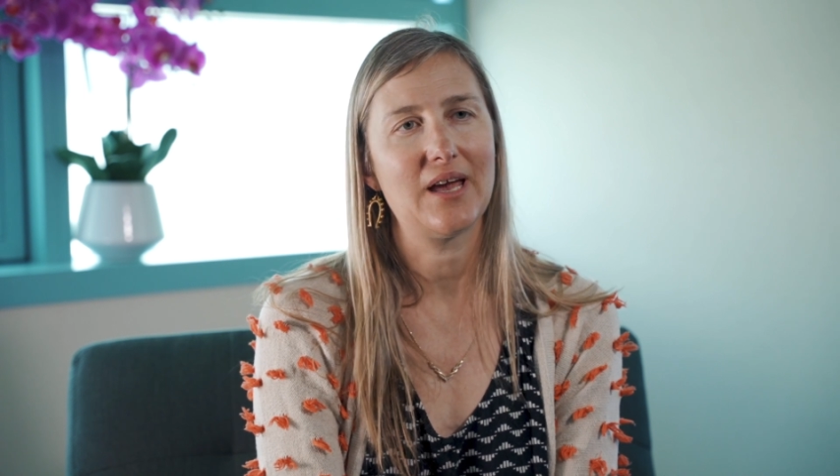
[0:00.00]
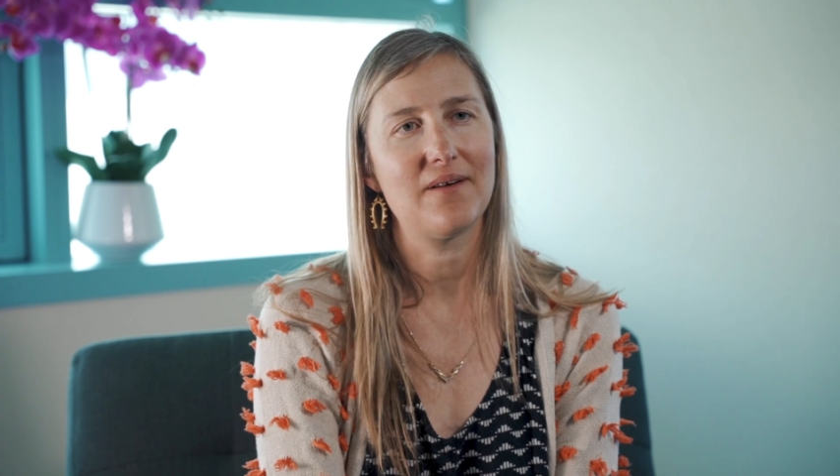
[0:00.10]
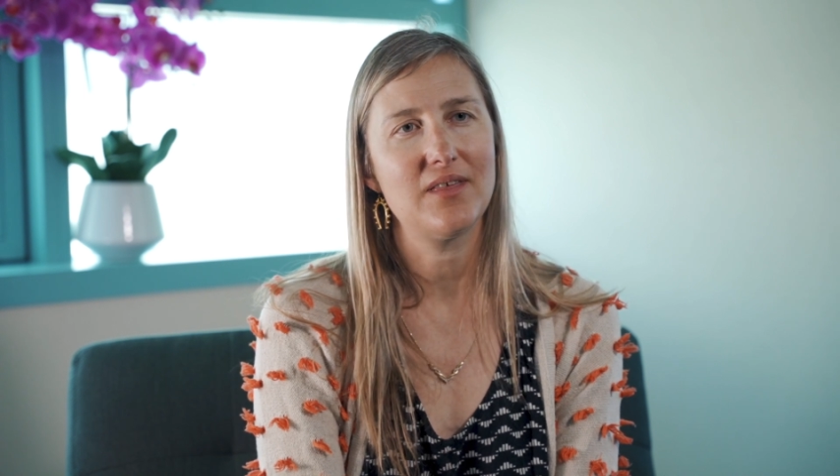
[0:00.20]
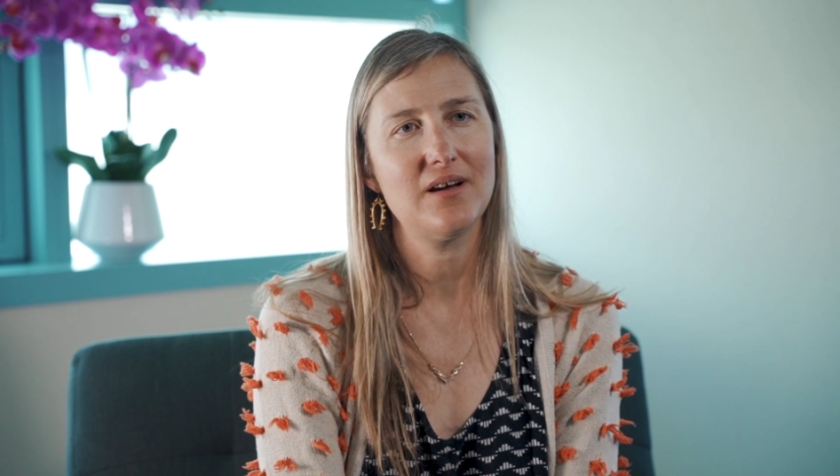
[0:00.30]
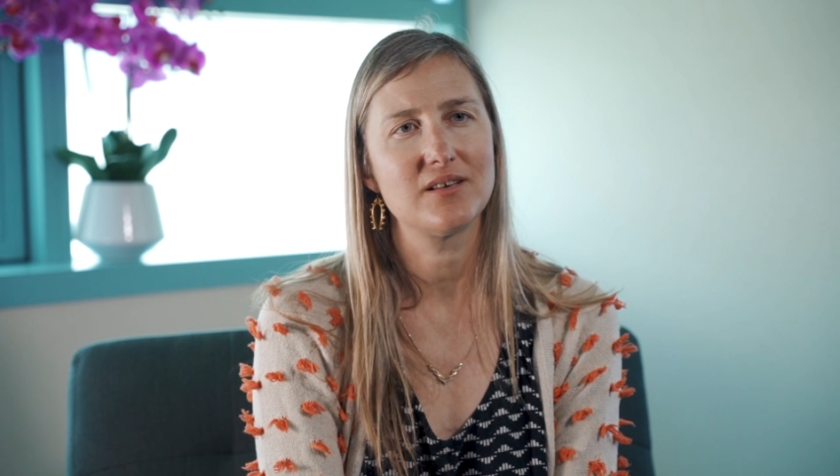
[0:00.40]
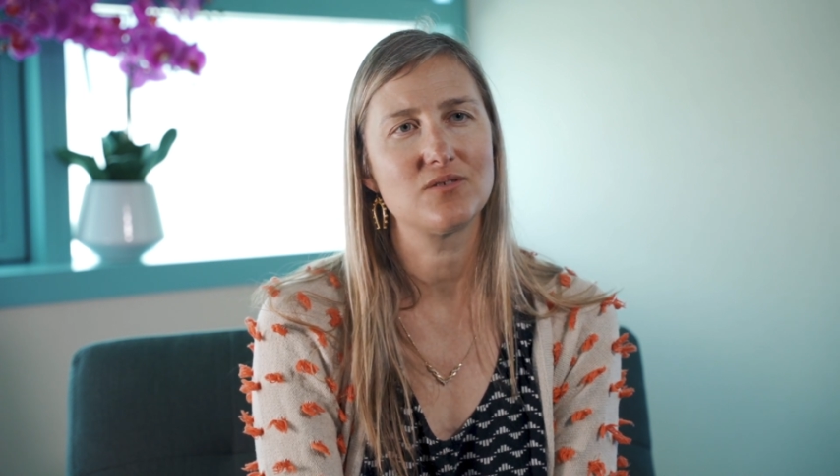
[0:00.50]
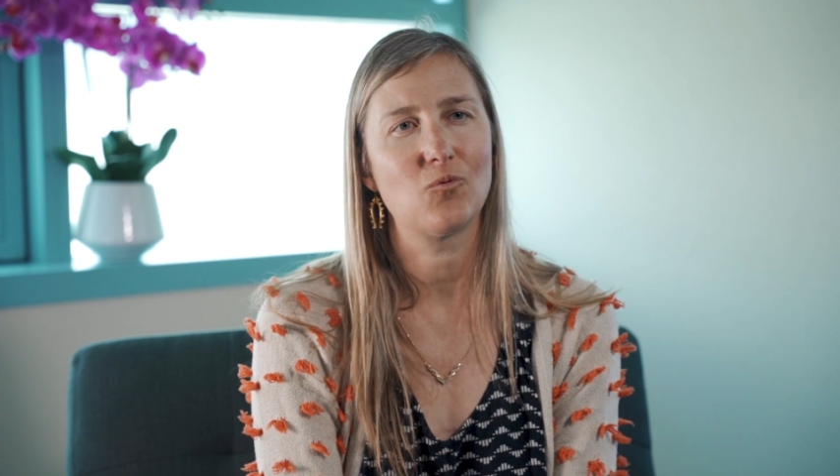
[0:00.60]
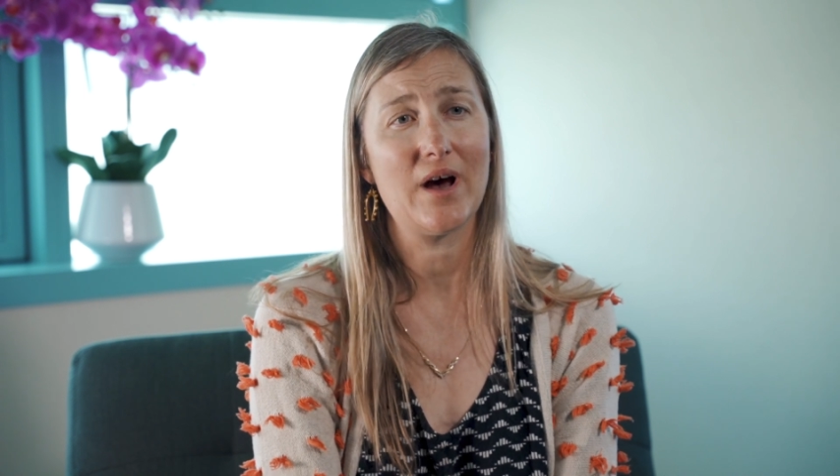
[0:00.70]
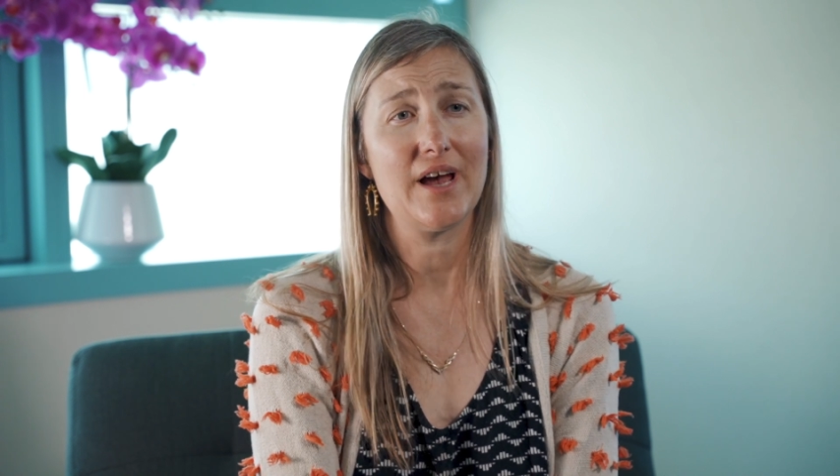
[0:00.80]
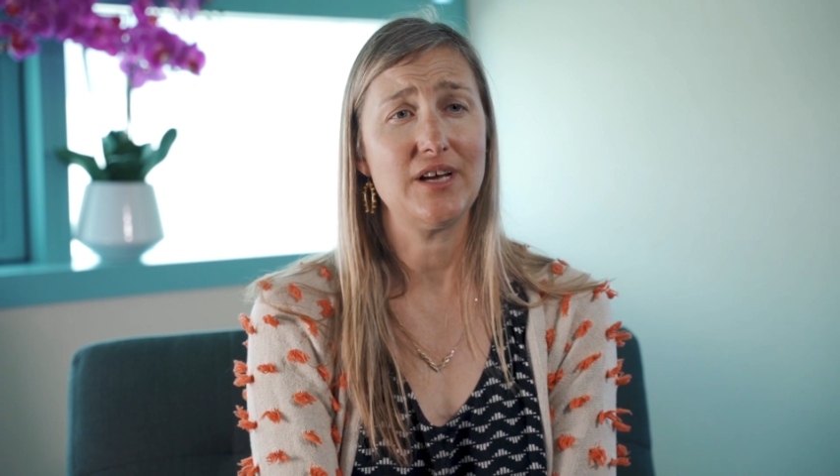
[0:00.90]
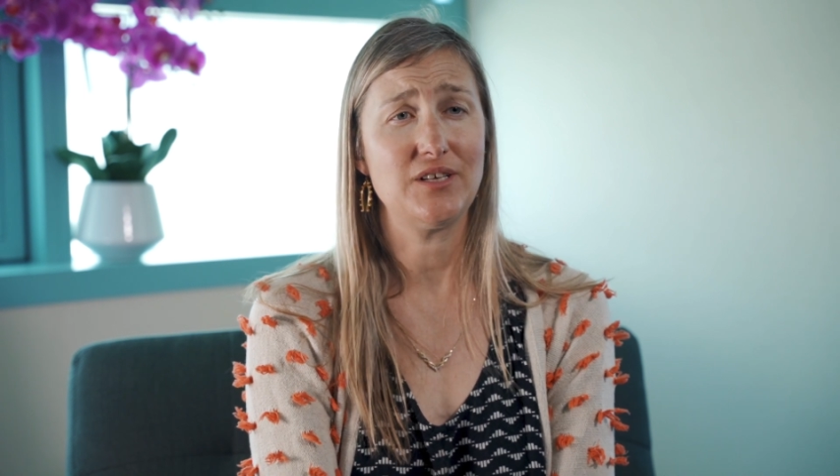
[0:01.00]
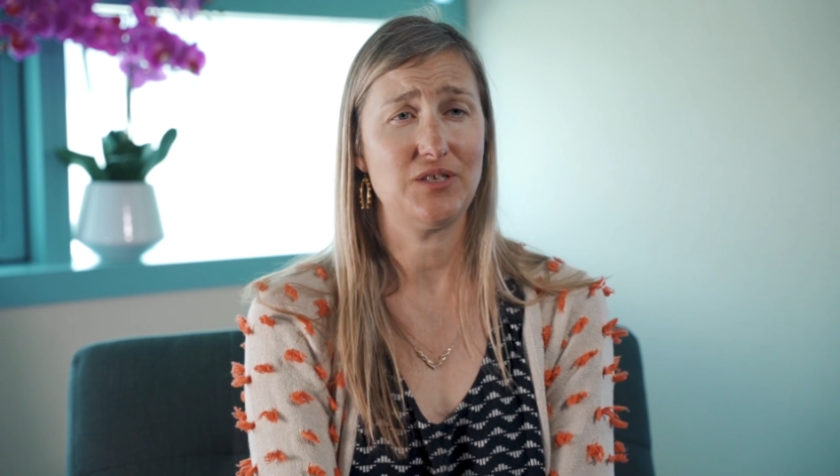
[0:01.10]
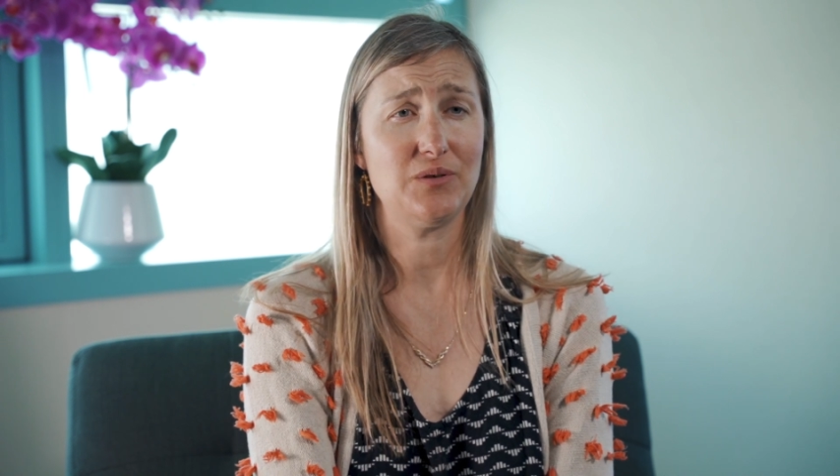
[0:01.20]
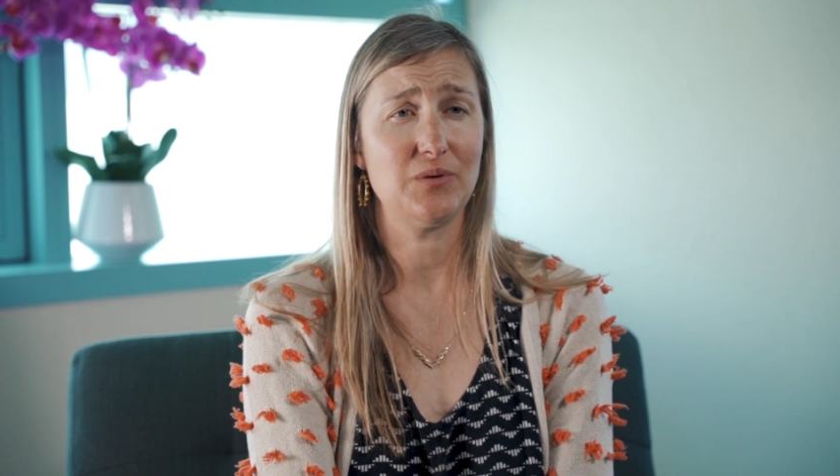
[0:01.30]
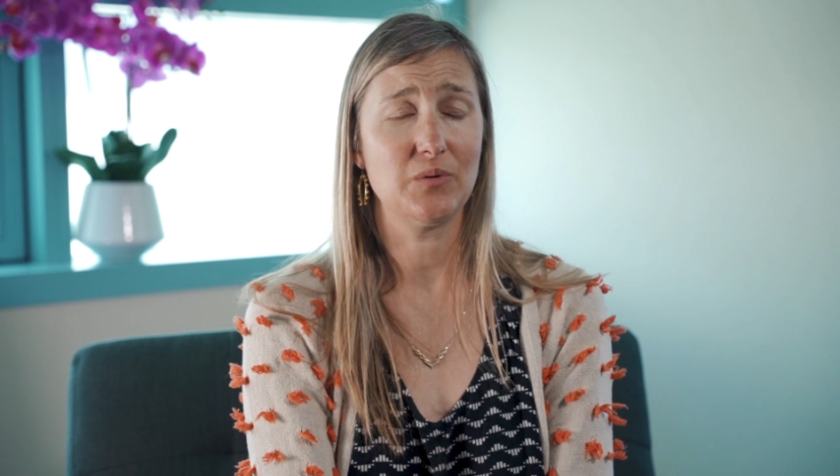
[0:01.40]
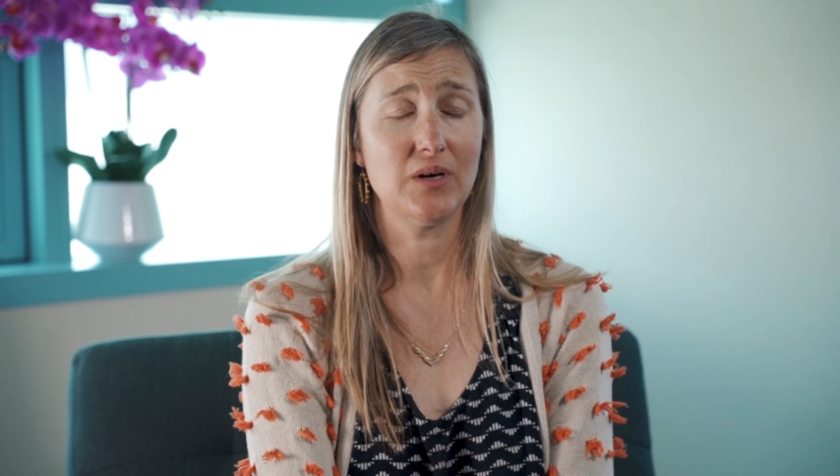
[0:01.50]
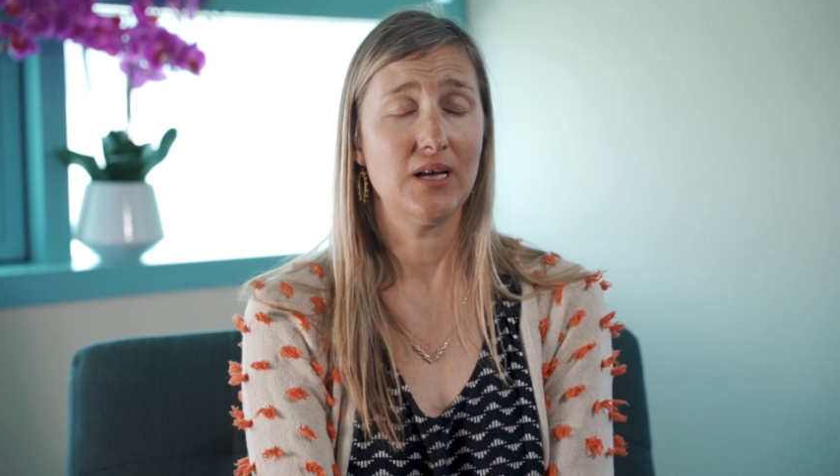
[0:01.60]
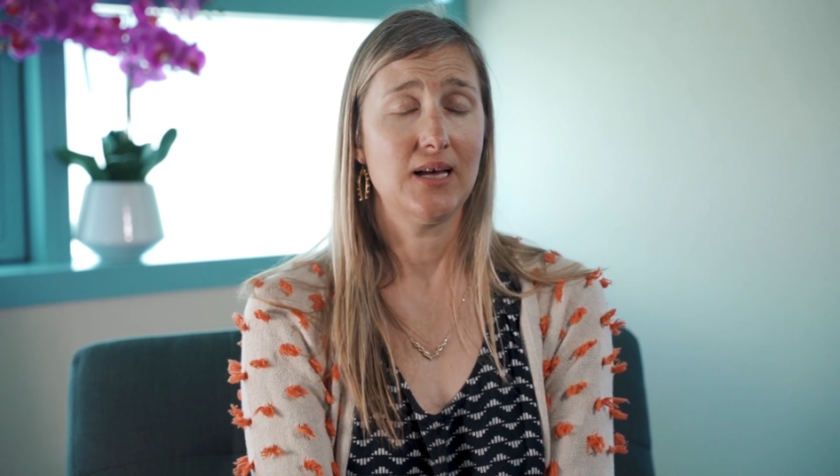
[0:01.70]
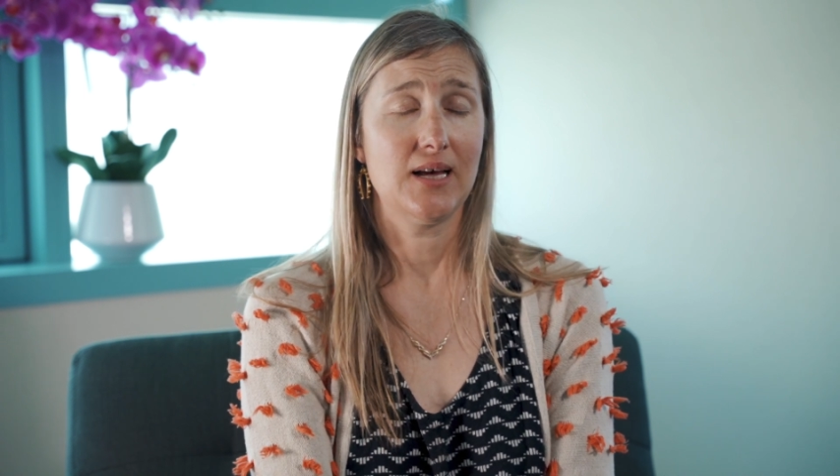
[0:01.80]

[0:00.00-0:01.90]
have there is why do